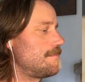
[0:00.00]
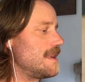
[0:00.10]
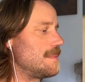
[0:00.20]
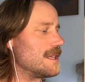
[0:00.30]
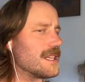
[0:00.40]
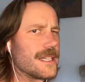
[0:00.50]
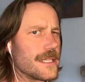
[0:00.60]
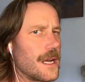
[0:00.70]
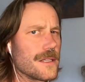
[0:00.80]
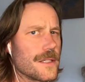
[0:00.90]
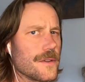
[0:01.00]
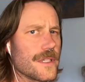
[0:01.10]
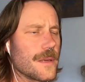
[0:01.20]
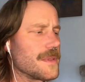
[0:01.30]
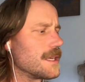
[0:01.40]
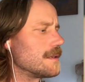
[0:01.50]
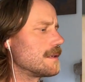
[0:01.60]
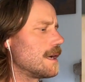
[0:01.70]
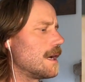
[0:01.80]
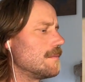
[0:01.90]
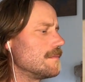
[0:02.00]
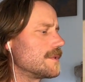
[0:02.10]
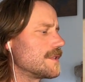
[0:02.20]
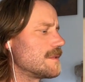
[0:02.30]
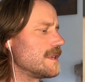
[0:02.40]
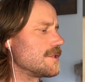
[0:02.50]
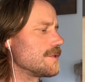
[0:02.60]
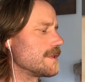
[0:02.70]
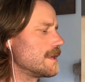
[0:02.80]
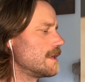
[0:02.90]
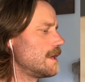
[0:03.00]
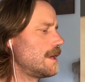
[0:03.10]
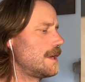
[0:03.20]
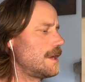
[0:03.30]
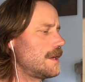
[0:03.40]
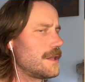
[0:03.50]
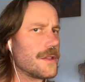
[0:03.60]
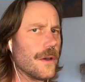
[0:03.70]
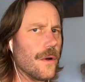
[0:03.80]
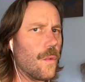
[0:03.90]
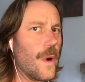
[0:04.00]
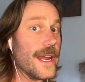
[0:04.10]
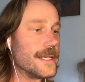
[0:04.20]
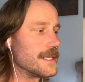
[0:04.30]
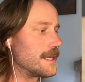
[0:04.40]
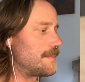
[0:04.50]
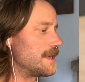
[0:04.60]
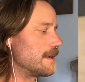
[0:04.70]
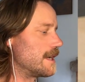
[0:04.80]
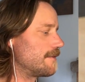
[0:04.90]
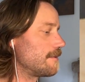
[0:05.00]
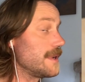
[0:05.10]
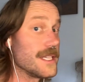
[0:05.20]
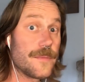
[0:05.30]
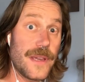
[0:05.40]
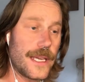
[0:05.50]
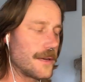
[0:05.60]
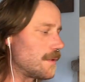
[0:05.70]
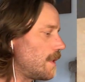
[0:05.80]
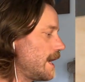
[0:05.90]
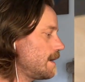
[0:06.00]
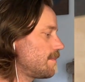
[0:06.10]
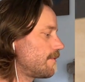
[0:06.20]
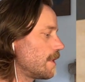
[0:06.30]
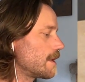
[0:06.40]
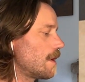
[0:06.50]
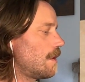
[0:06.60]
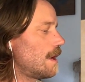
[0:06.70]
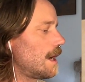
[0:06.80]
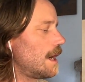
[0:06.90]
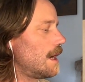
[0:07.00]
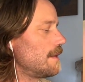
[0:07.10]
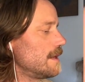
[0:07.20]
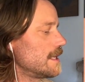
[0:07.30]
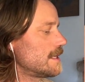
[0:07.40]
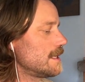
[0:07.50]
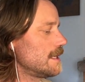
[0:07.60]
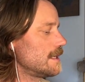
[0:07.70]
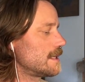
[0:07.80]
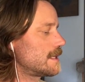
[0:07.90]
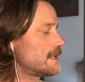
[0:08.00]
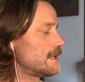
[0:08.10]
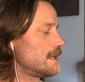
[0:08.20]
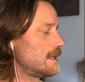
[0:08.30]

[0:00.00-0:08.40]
maybe in like a tungsten or something, just to make sure the weight is up there enough for me. Speaking of the weight, before I go, this is,